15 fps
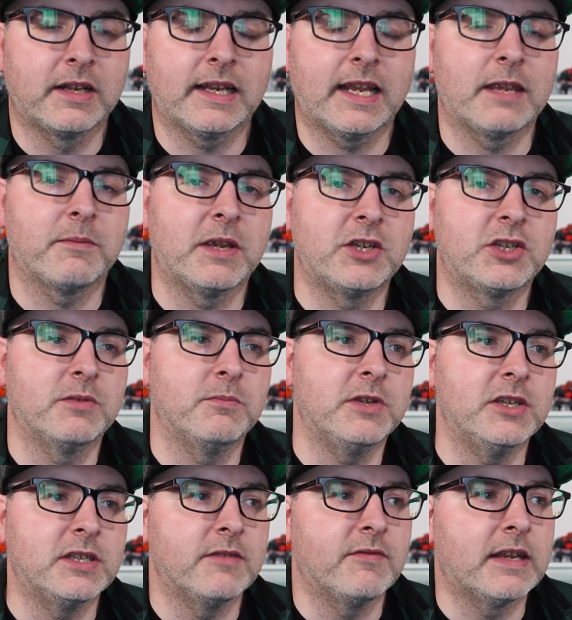claymation
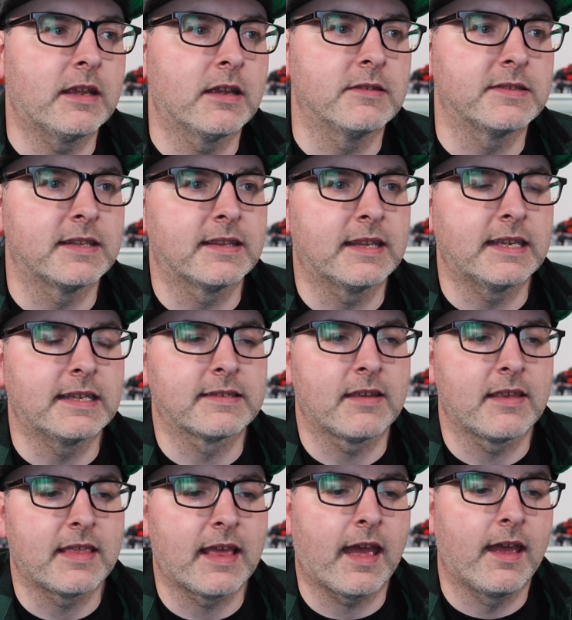music videos and things
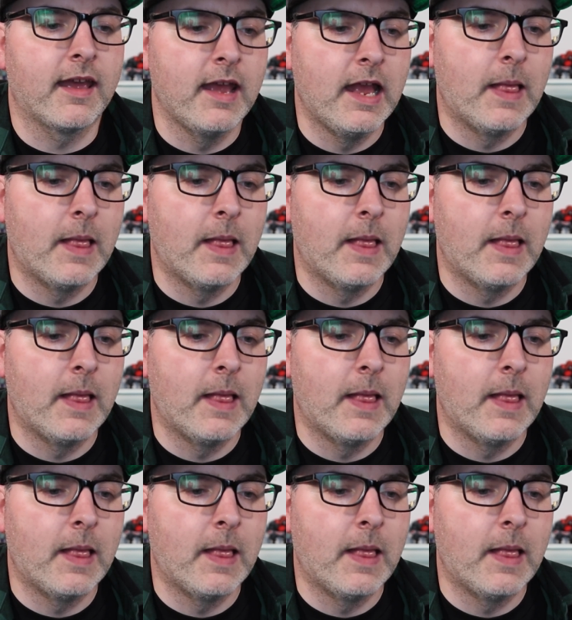like that.